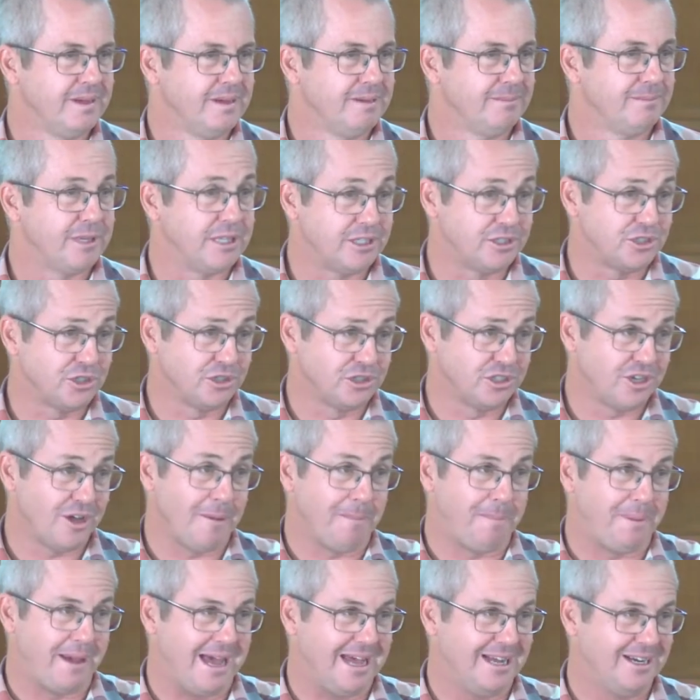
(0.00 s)
But there's also a
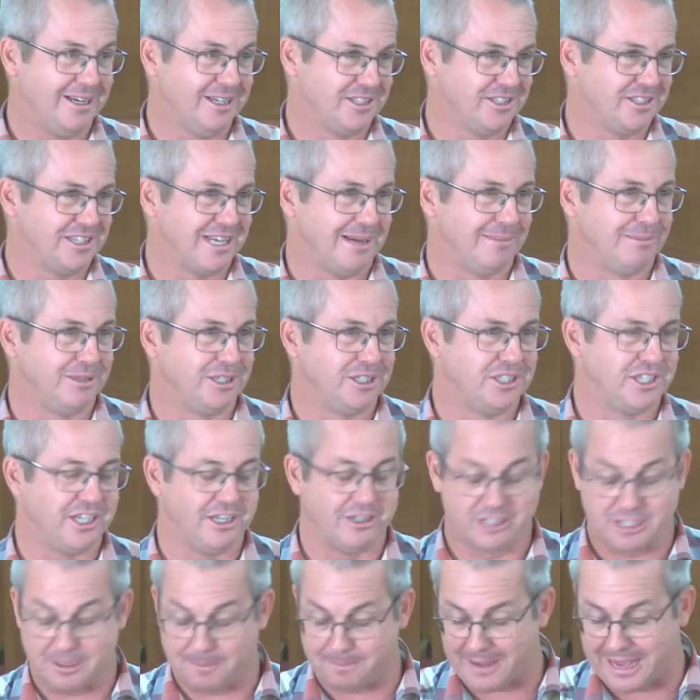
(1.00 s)
pattern established here.
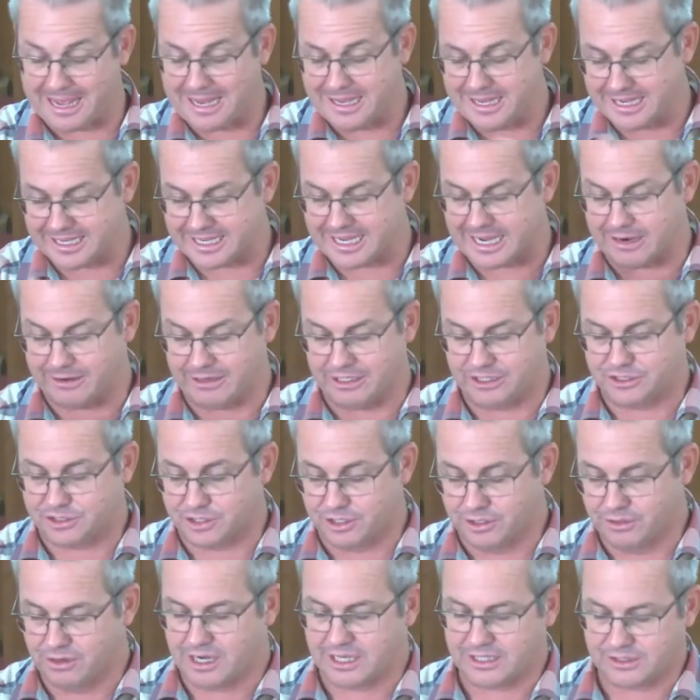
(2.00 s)
It's a pattern that carries
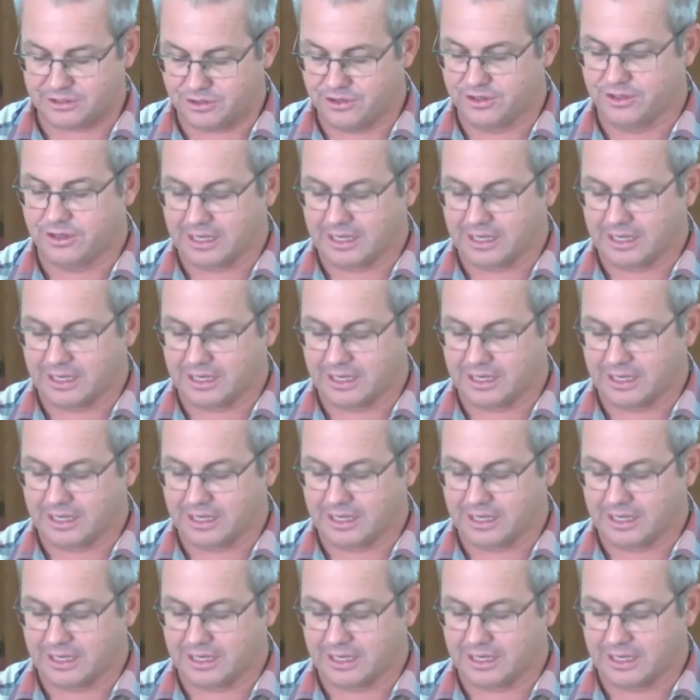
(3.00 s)
through right through.